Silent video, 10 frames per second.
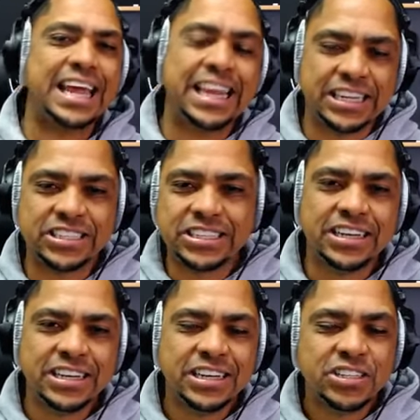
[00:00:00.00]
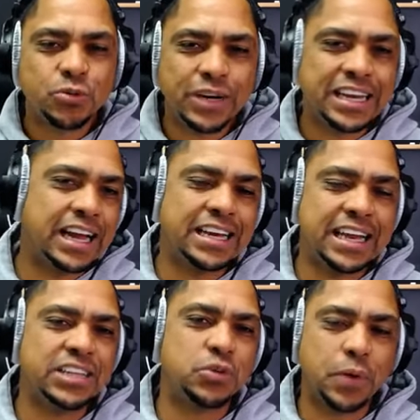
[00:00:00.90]
twenty-nine days away from
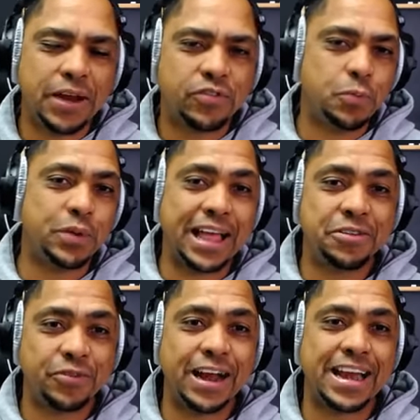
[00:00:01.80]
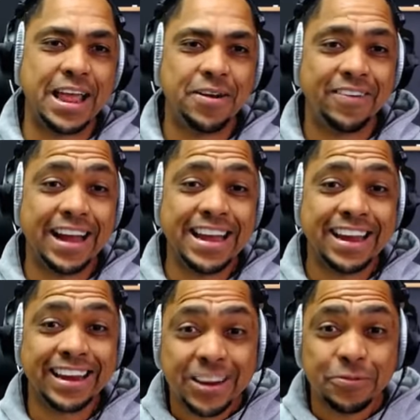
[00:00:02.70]
Black Friday, right? Can you believe
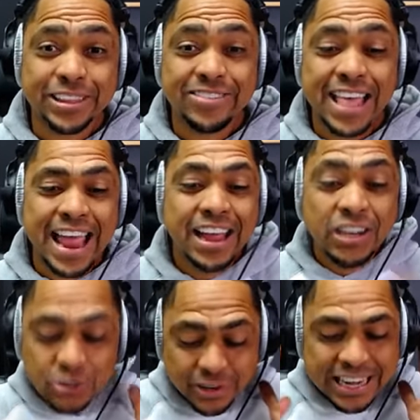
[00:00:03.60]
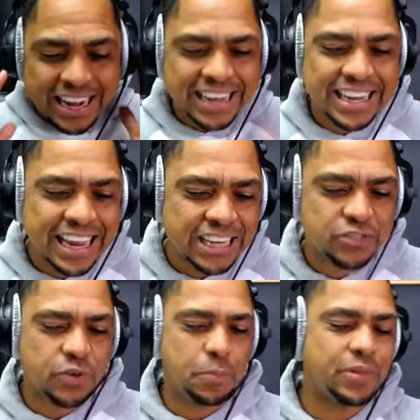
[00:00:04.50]
that? twenty-nine days from Black
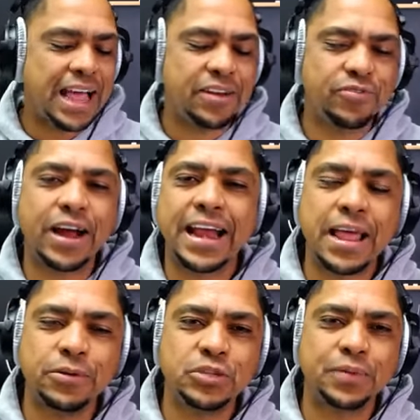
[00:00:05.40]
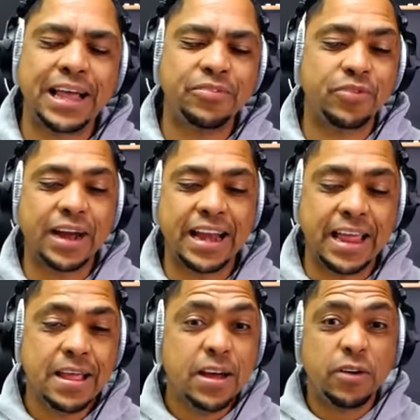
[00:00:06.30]
Friday, which Black Friday, of course,
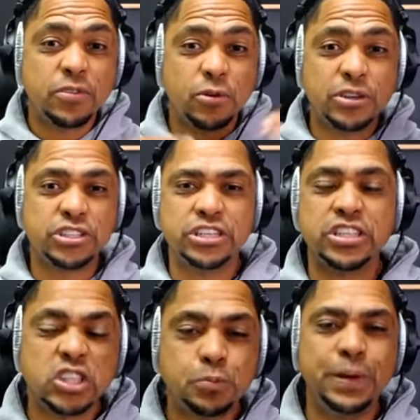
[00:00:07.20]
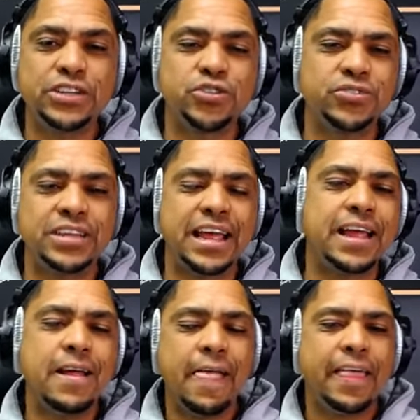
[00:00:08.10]
is a special day here
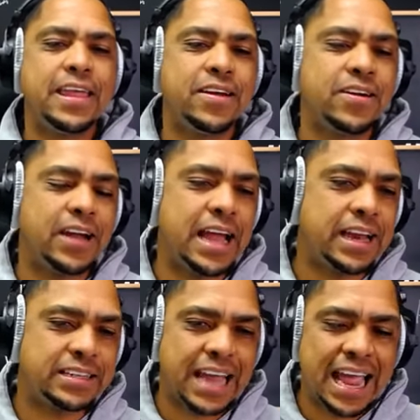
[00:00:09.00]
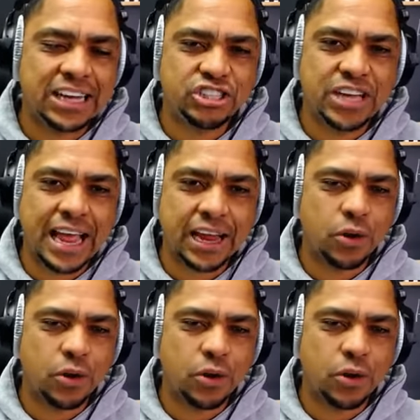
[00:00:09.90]
at hashtag Rise and